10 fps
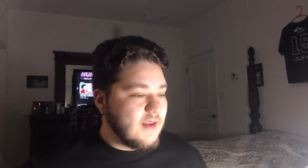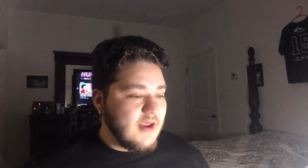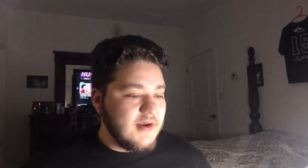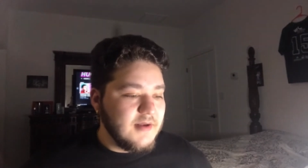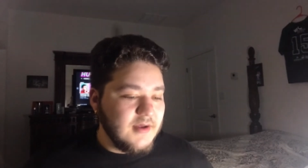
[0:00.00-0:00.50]

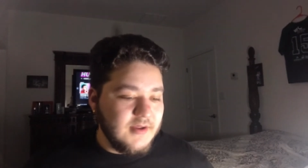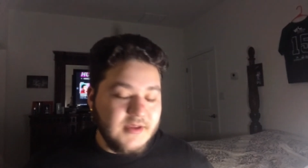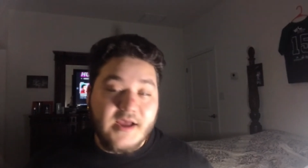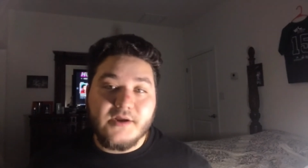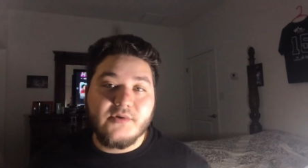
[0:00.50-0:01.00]
And
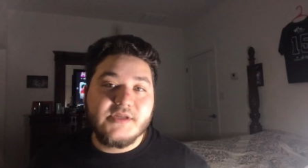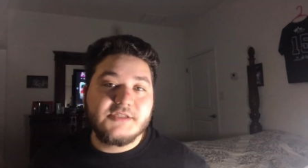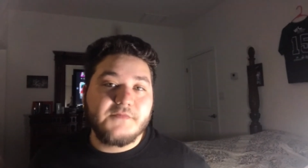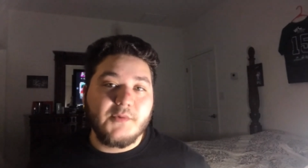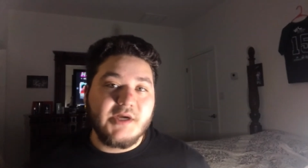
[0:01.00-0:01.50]
yeah, Grizz,
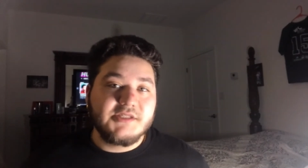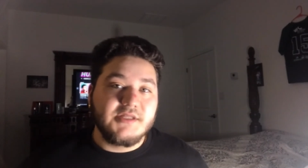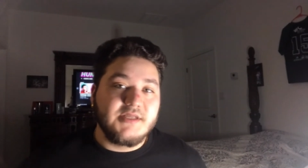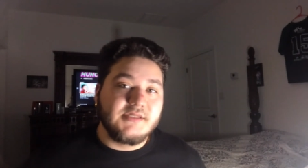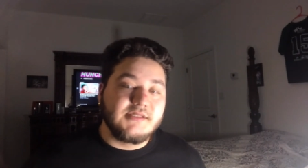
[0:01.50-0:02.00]
if you're watching
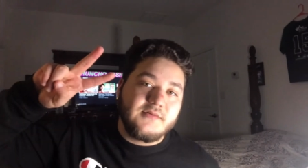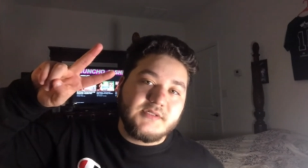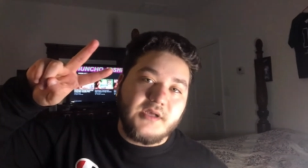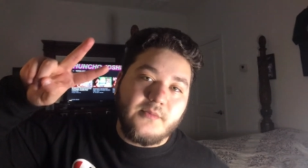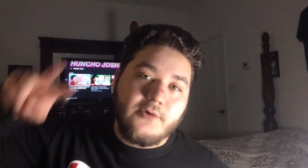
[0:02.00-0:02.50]
this, what's
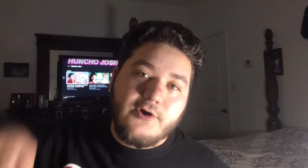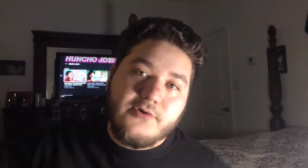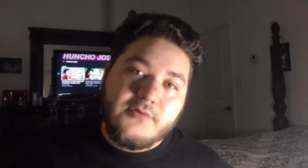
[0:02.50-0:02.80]
up, bro?